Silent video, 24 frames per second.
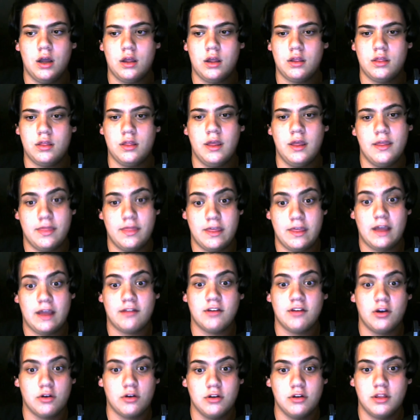That's
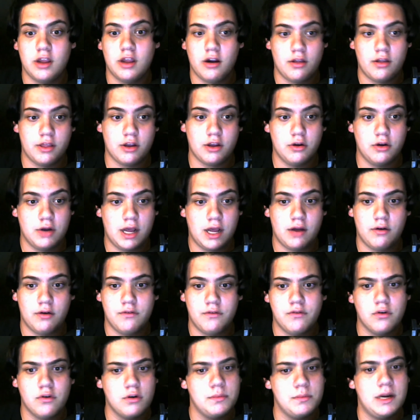how good they are. They go down to
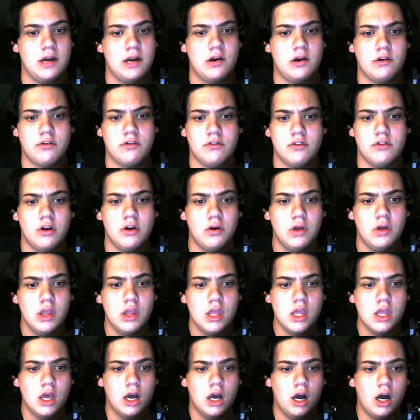4 pairings. So
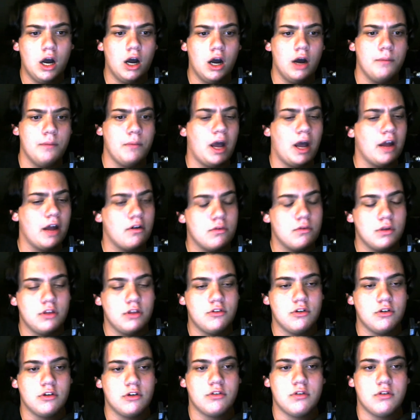I don't really
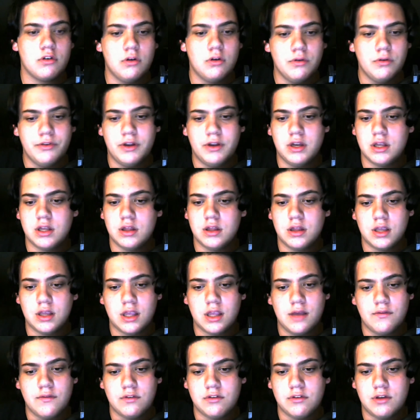trust their goaltending. And like
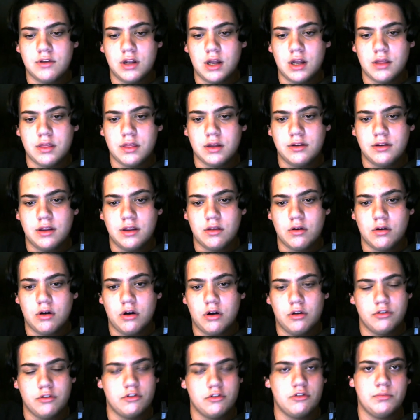Evan said, I think Taylor Hall
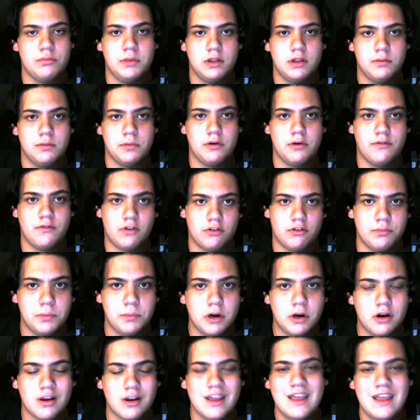has just been the perfect
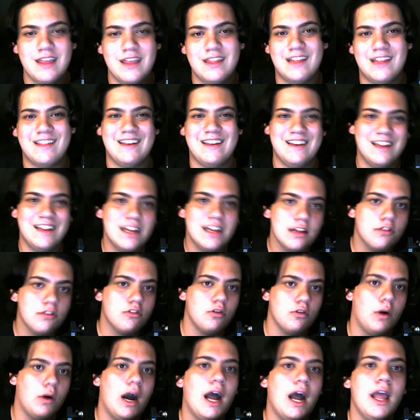spark that they needed.
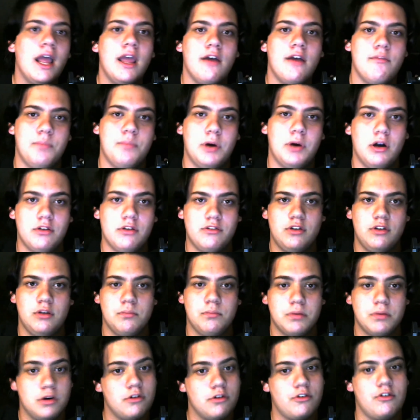So I have Boston
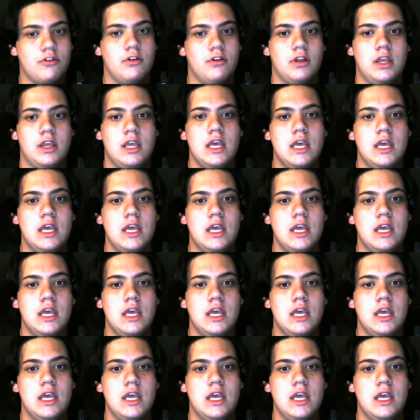personally